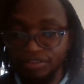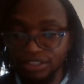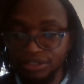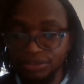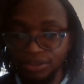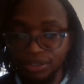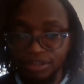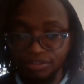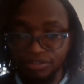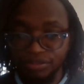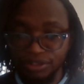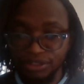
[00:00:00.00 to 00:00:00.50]

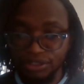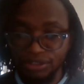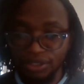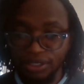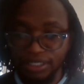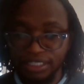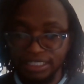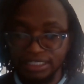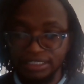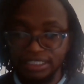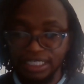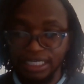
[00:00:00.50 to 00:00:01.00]
Victoria Falls
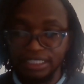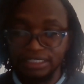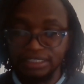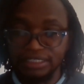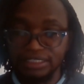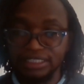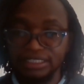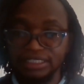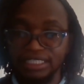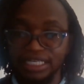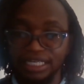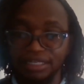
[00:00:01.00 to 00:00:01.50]
Stock
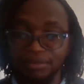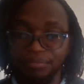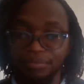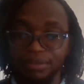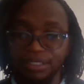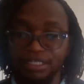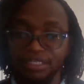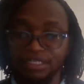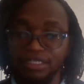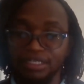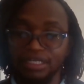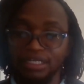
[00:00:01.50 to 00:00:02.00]
Exchange, this can
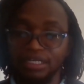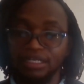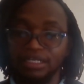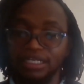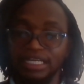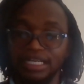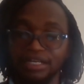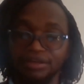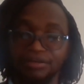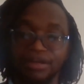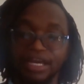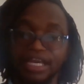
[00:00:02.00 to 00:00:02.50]

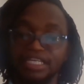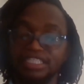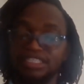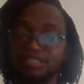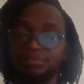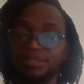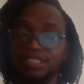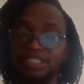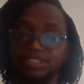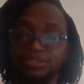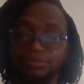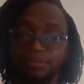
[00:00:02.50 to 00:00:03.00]

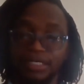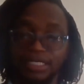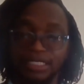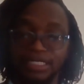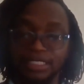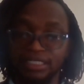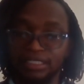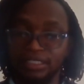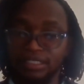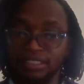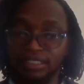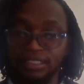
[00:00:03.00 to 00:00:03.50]
range
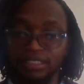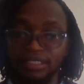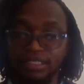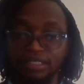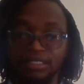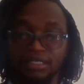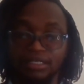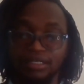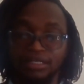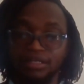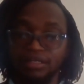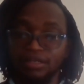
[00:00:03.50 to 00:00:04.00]
between
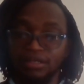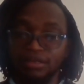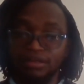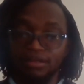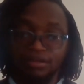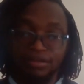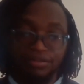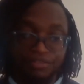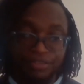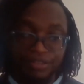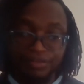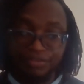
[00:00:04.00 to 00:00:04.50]

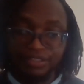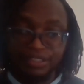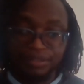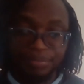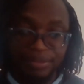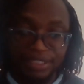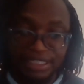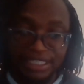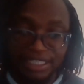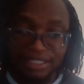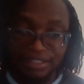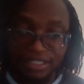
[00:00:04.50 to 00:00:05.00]

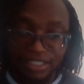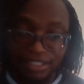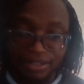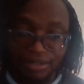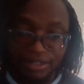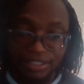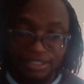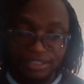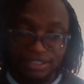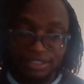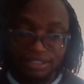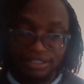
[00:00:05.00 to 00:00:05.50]
50% of the
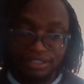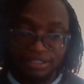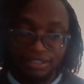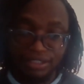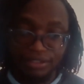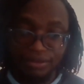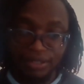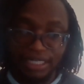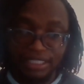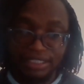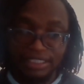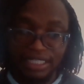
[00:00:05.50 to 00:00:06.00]
costs
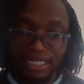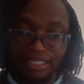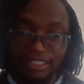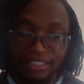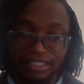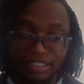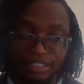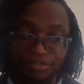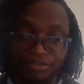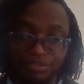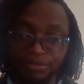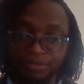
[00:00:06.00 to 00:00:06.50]
going
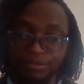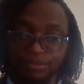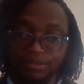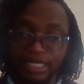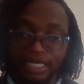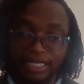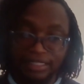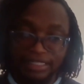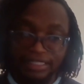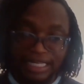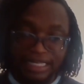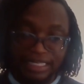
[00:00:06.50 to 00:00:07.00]
down if you
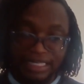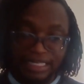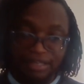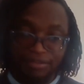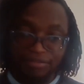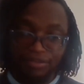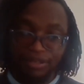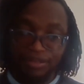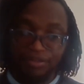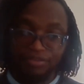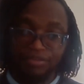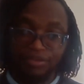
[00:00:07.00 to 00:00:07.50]
at that
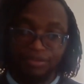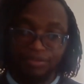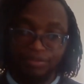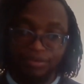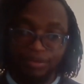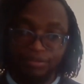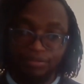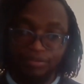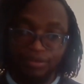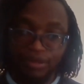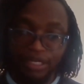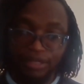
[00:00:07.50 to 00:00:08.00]
level,
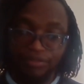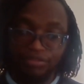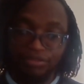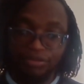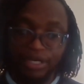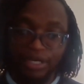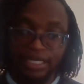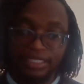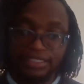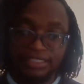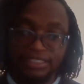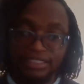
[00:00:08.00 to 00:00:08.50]
if
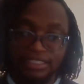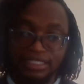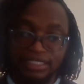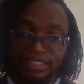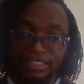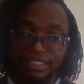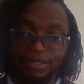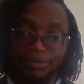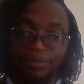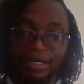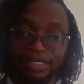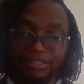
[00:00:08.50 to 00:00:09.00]
you're at
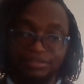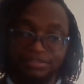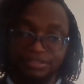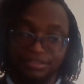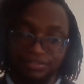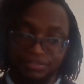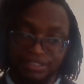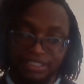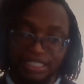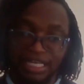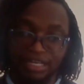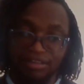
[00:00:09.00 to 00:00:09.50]
the
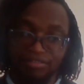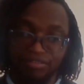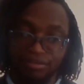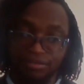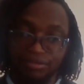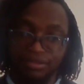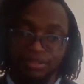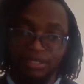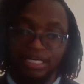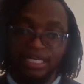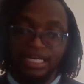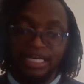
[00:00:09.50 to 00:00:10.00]
150
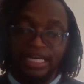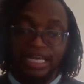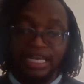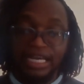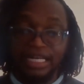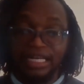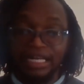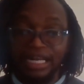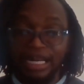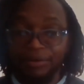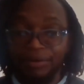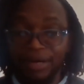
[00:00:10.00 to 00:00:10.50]
level,
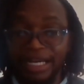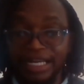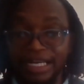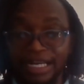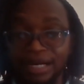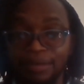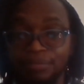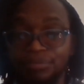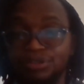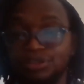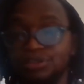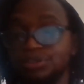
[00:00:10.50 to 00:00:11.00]
and
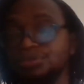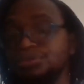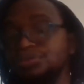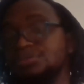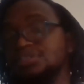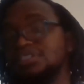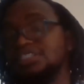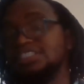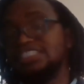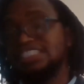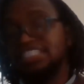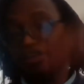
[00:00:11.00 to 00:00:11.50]
right up
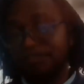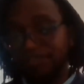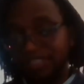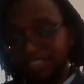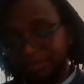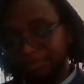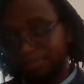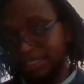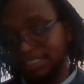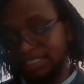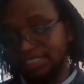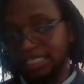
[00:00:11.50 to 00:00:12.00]
to
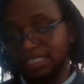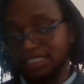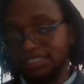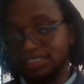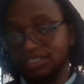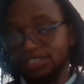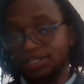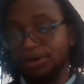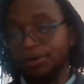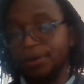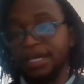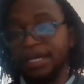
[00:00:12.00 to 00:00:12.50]

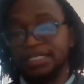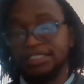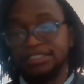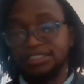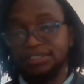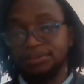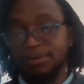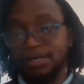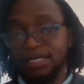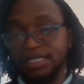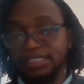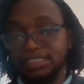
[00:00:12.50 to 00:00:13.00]
70% going
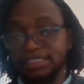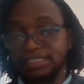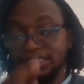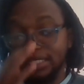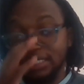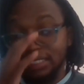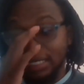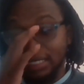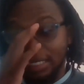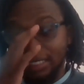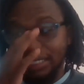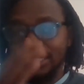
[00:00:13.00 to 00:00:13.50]
towards
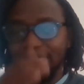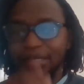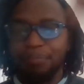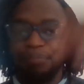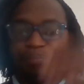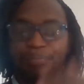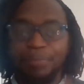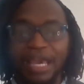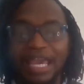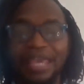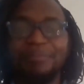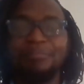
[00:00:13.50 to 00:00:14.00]
the
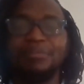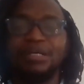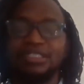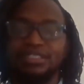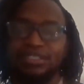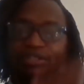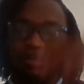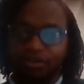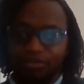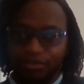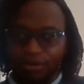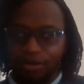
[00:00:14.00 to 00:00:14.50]

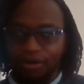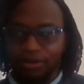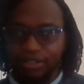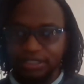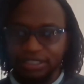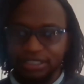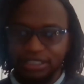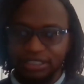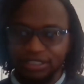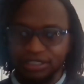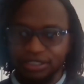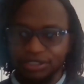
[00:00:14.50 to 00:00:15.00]
payment of
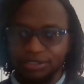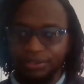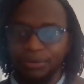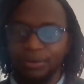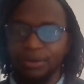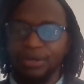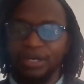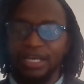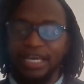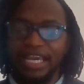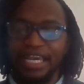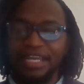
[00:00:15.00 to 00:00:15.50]
costs.
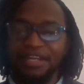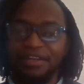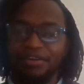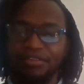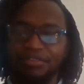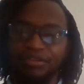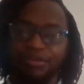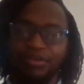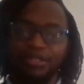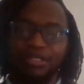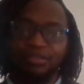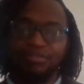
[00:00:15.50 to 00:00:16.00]
So any
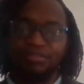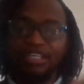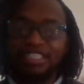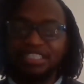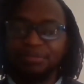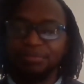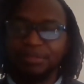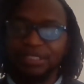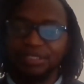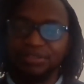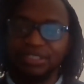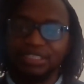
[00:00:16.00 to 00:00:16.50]
of your
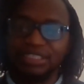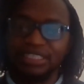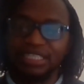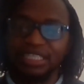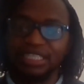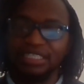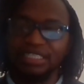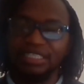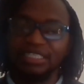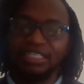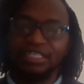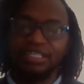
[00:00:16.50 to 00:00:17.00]
investment
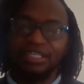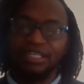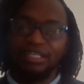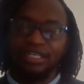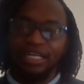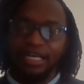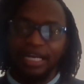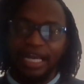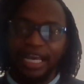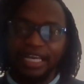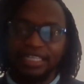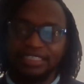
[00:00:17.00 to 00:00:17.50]
return
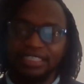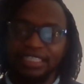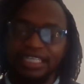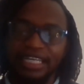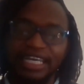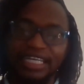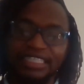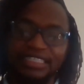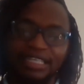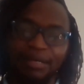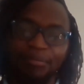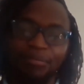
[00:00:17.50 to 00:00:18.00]

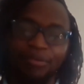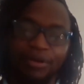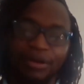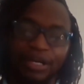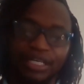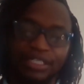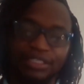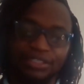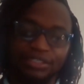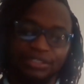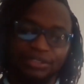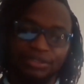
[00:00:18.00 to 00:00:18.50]
actually ends up
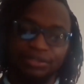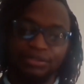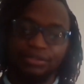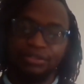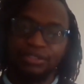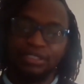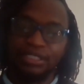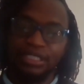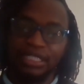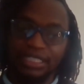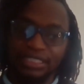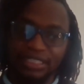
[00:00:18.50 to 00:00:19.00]
going to
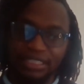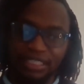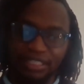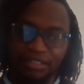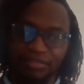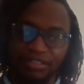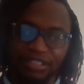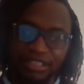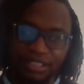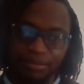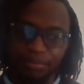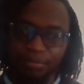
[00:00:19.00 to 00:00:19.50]
the
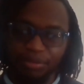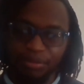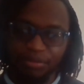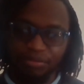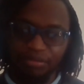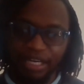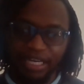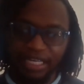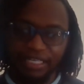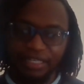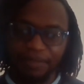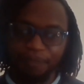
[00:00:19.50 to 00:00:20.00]
service
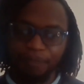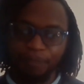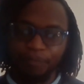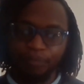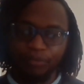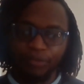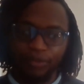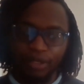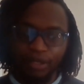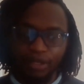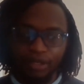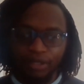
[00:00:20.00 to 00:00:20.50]
provider.
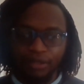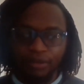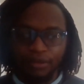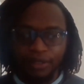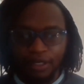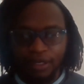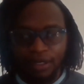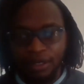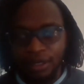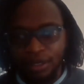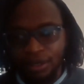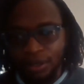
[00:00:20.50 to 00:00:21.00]

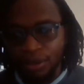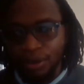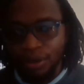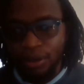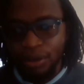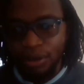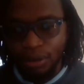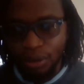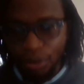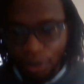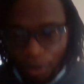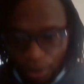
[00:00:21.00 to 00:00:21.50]

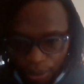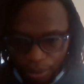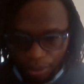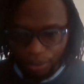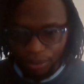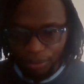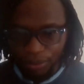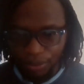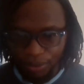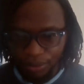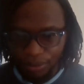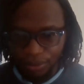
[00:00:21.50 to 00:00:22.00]

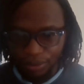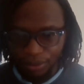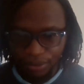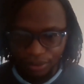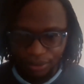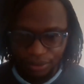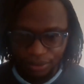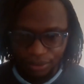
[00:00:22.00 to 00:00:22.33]
Whew.